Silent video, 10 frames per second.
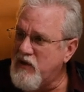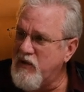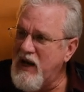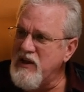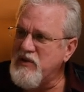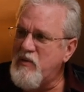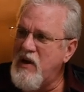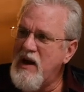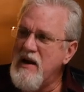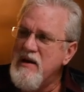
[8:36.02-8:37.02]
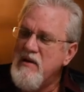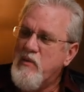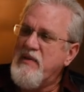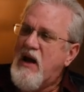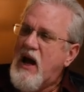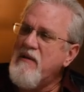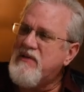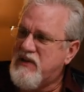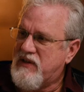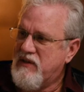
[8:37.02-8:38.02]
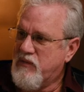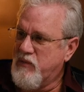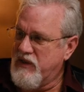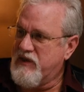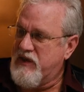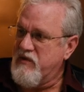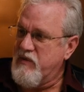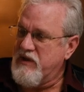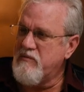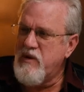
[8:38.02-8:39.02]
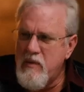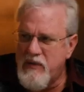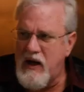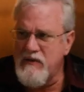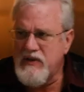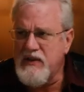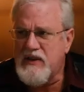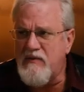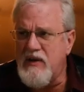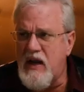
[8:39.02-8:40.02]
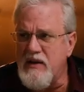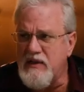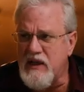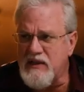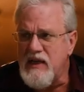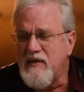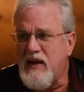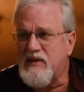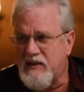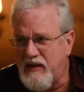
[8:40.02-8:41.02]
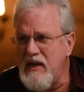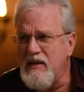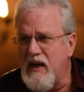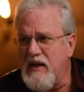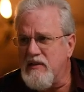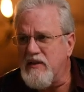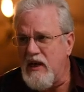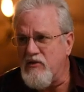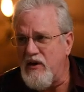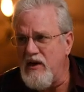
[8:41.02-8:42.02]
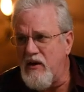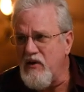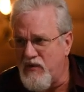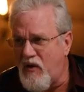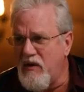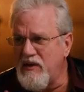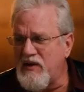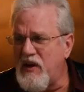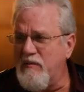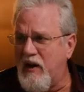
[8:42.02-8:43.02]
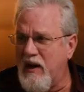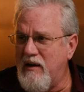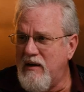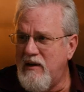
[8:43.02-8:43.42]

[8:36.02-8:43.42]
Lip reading: So that's why when the Hafs was then written, remember the Hafs is 796. That's late 8th century. Are you following the timeline?